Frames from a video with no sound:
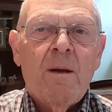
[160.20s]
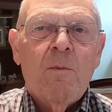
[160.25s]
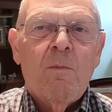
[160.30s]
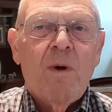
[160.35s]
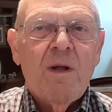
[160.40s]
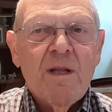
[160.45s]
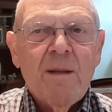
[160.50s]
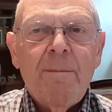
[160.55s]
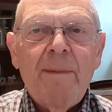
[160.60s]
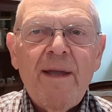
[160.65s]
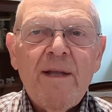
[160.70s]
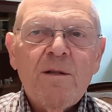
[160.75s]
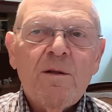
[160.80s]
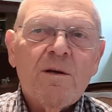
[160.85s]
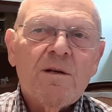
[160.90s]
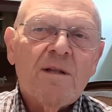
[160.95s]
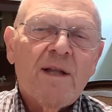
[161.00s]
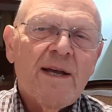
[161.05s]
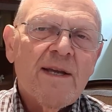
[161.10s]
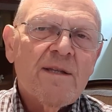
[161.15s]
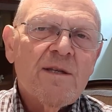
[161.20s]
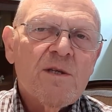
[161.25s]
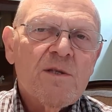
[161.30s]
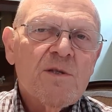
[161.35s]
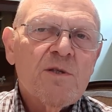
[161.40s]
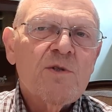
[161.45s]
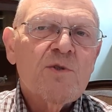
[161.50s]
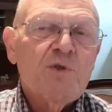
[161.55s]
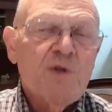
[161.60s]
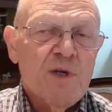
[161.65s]
While it may look like this
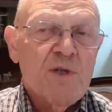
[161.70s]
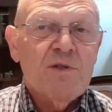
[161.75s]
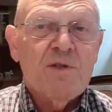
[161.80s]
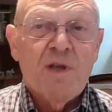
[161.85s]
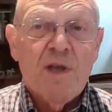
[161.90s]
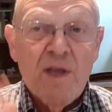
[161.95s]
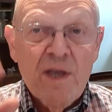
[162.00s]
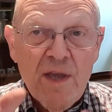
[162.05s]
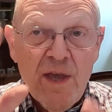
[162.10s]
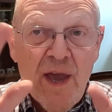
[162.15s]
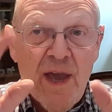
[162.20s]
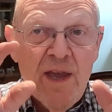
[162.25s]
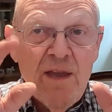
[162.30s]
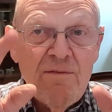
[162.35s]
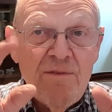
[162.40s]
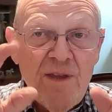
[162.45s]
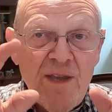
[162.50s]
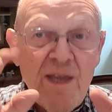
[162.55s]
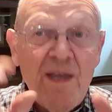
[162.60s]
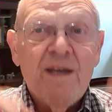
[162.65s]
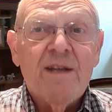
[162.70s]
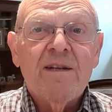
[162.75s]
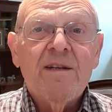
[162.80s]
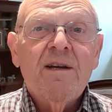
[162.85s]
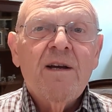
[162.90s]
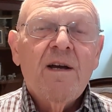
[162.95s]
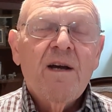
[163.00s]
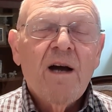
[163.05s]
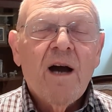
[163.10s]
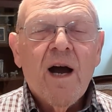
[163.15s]
is just caving in,
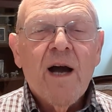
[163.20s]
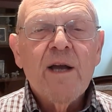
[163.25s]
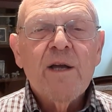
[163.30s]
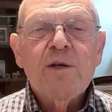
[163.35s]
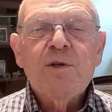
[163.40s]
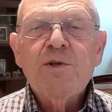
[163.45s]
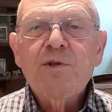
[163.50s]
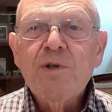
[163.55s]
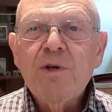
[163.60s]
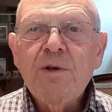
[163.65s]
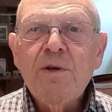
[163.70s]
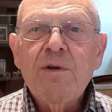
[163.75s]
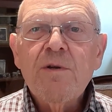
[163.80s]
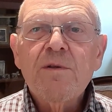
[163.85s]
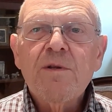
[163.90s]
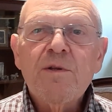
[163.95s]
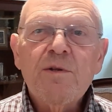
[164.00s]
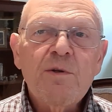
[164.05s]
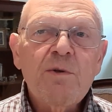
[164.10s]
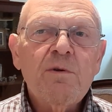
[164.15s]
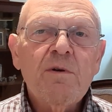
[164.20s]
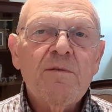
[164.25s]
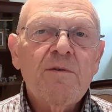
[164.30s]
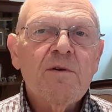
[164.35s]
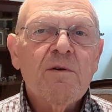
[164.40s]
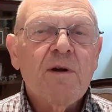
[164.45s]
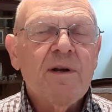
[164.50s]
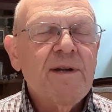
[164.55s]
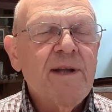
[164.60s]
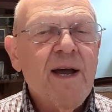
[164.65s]
I assure you the two of
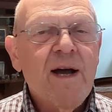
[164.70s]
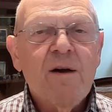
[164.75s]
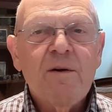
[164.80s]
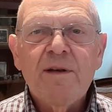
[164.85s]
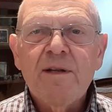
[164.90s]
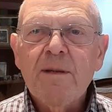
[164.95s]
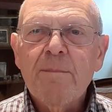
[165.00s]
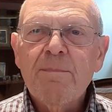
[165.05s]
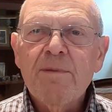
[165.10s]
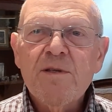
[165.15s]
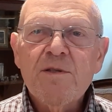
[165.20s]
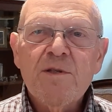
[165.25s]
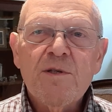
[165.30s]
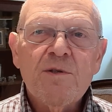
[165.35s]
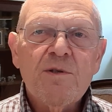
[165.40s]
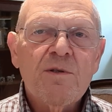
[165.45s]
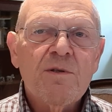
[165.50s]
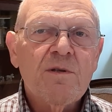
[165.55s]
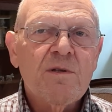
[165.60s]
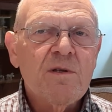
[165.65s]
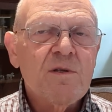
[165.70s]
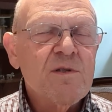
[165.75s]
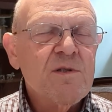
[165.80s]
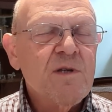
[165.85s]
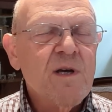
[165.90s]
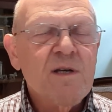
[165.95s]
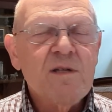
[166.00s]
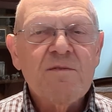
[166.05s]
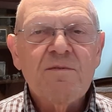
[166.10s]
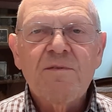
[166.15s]
you are now in a position to
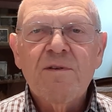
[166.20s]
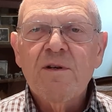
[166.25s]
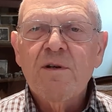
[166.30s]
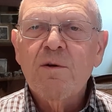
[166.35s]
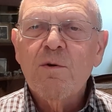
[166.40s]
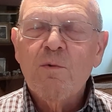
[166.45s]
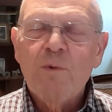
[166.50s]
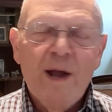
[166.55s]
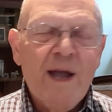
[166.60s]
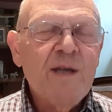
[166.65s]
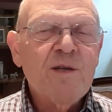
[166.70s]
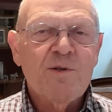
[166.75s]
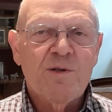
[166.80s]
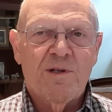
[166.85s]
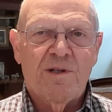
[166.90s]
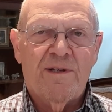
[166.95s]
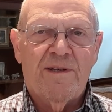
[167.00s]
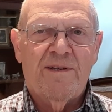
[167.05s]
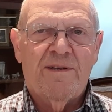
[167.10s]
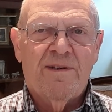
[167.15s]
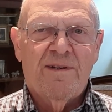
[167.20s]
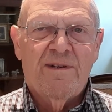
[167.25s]
discuss Phil rationally.